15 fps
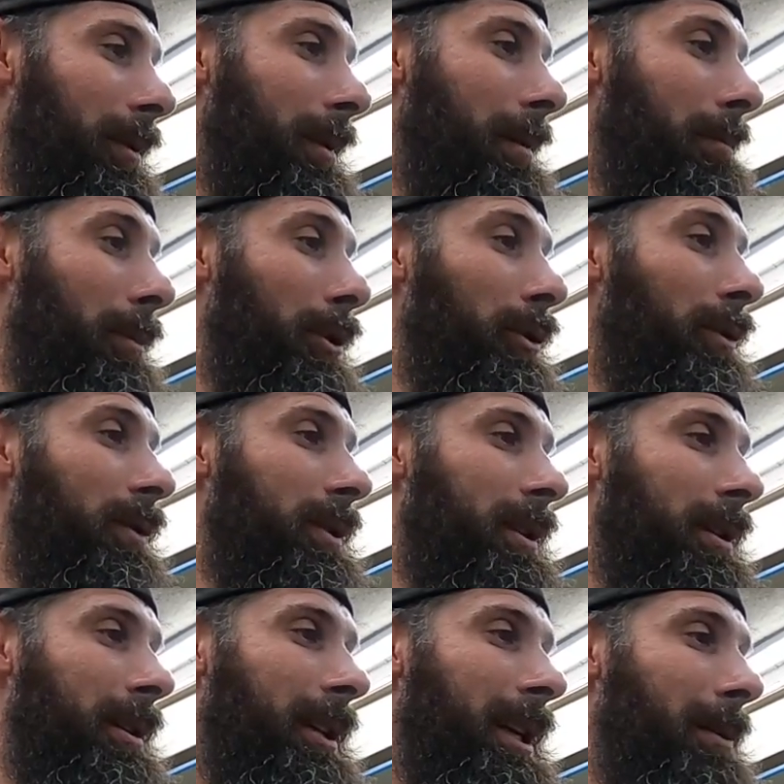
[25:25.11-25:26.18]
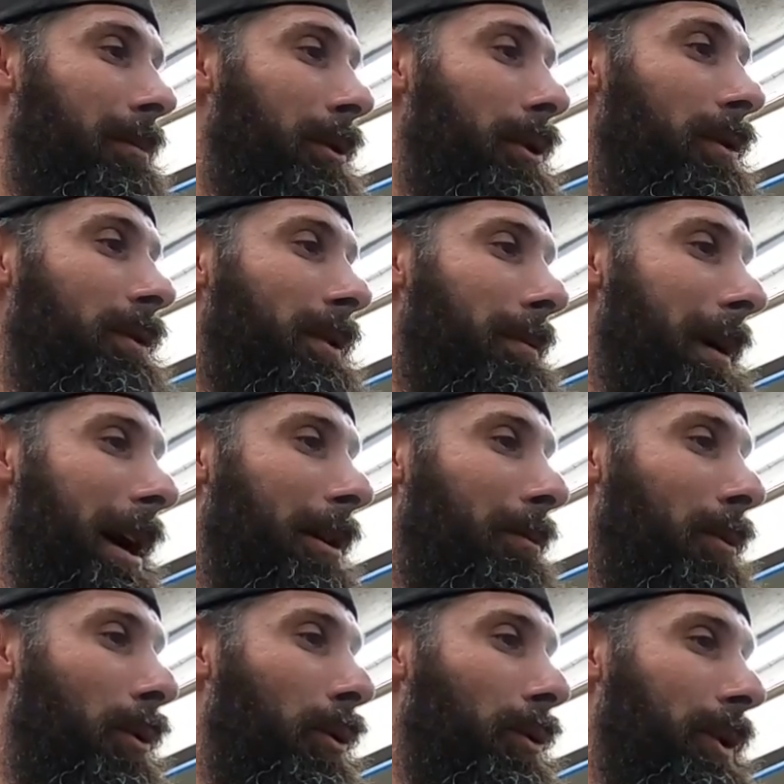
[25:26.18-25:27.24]
It moves about
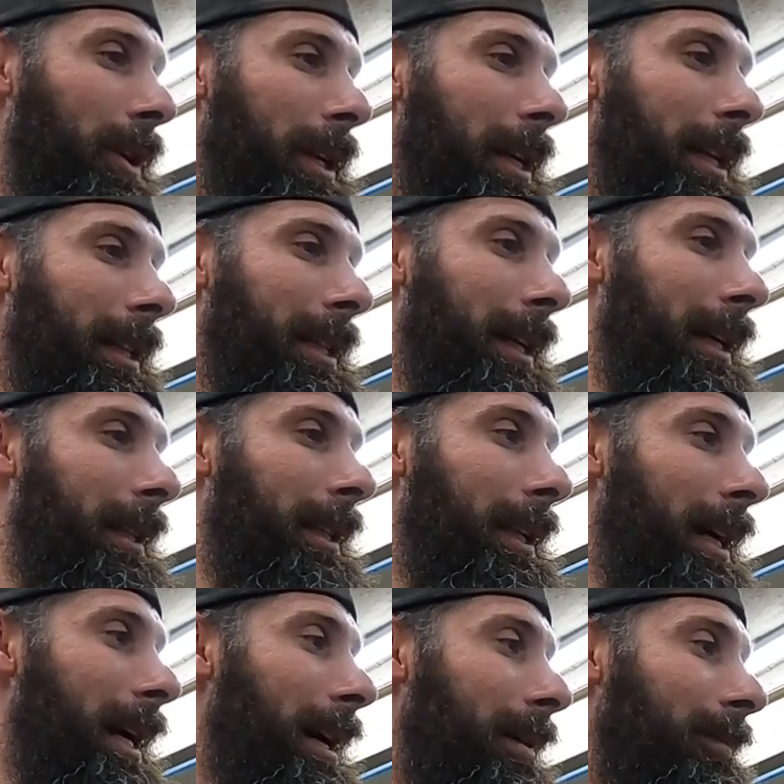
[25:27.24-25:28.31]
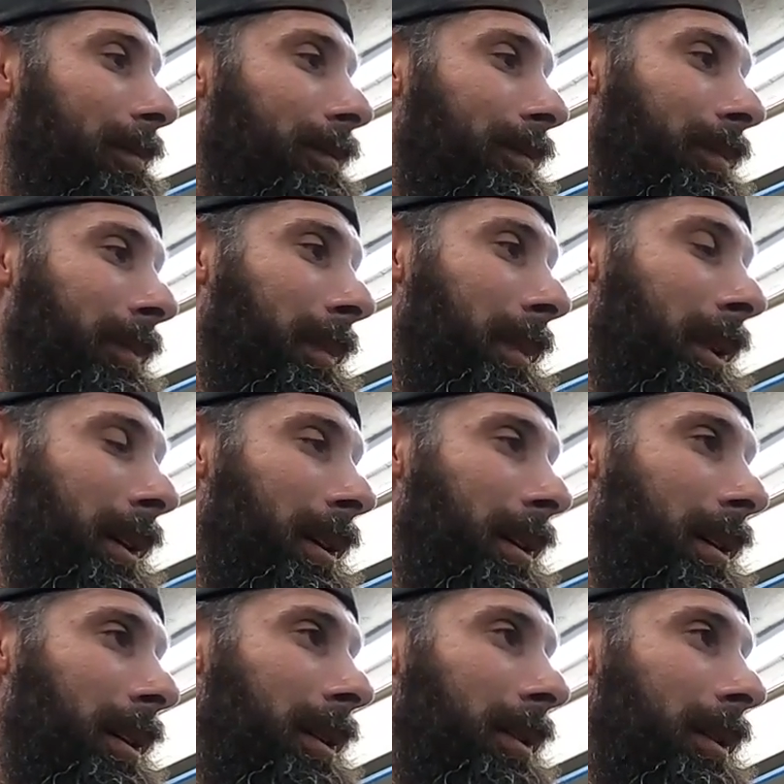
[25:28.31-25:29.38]
more than anything that
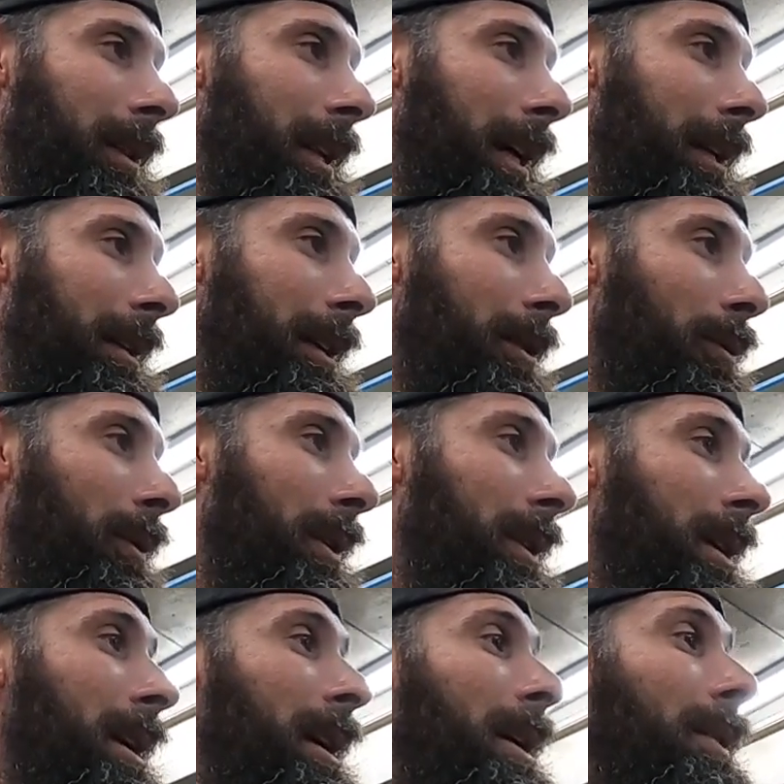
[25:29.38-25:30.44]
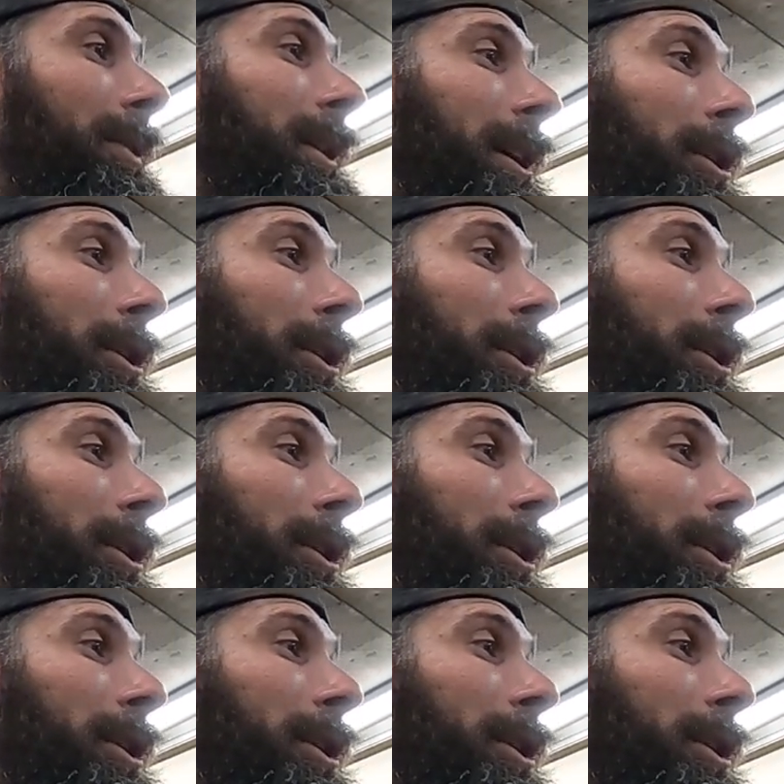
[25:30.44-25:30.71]
I deal with. The